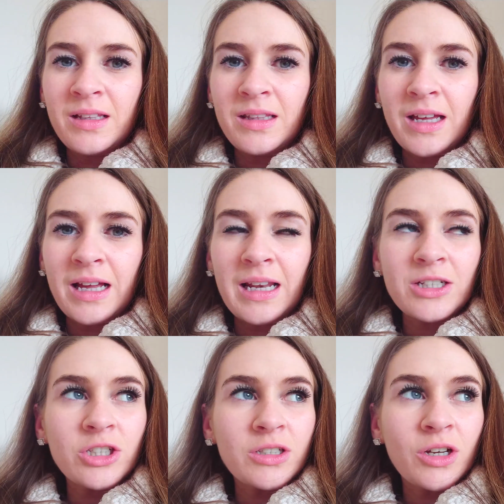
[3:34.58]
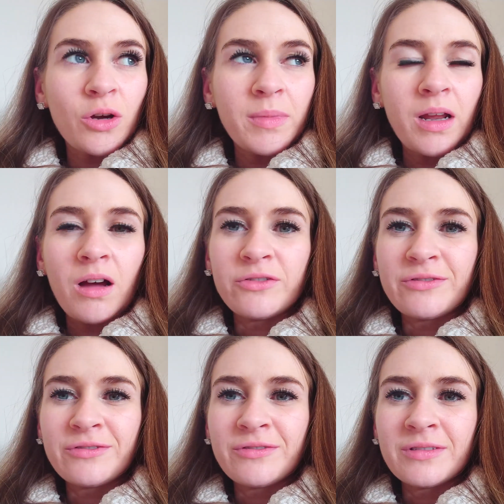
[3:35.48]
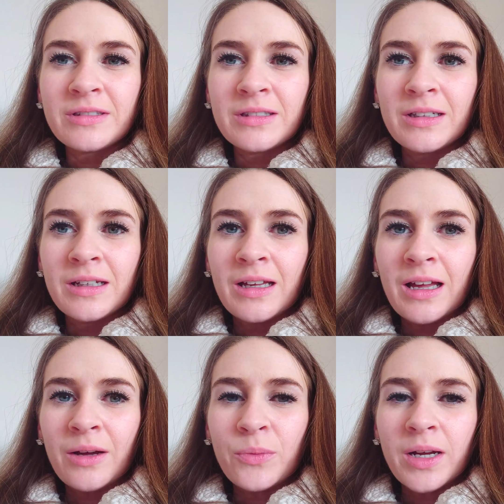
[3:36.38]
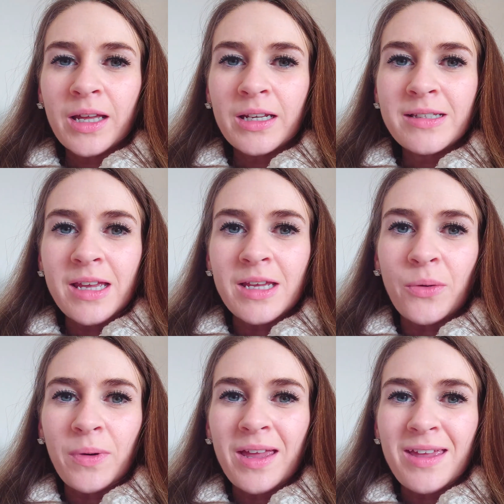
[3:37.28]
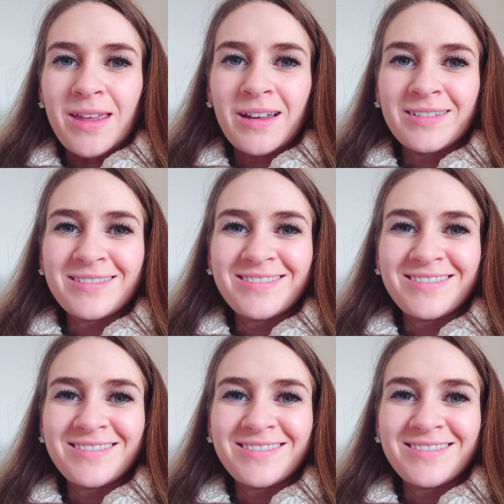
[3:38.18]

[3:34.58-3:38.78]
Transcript: The eyelashes are coming off and we're getting a takeaway.